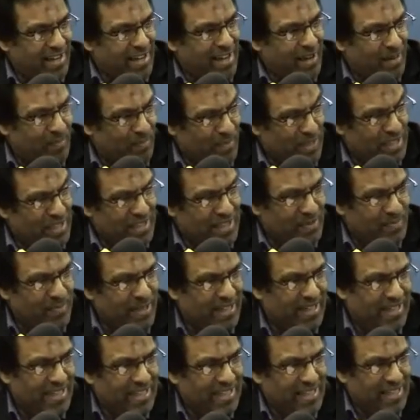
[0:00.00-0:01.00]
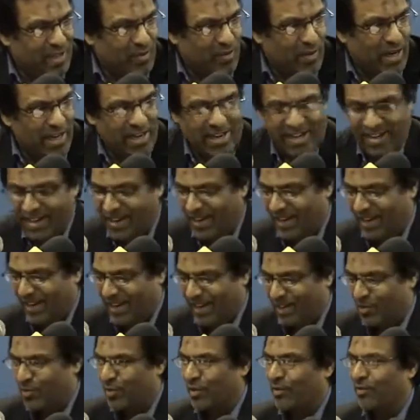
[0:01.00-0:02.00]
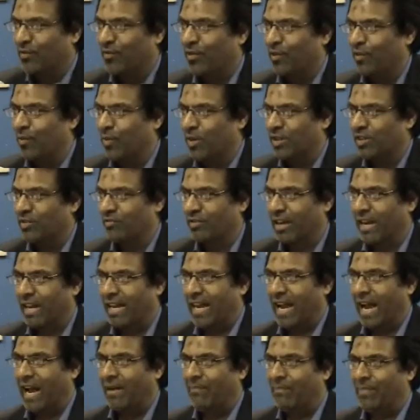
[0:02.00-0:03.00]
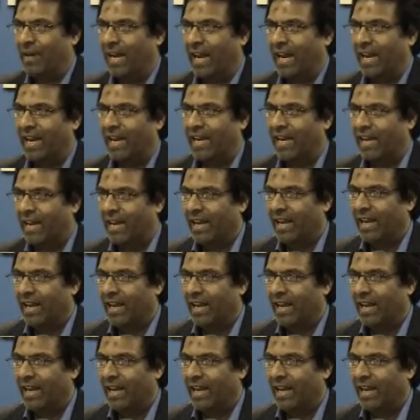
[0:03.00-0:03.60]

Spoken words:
our business meetings as well to inform what's really happening.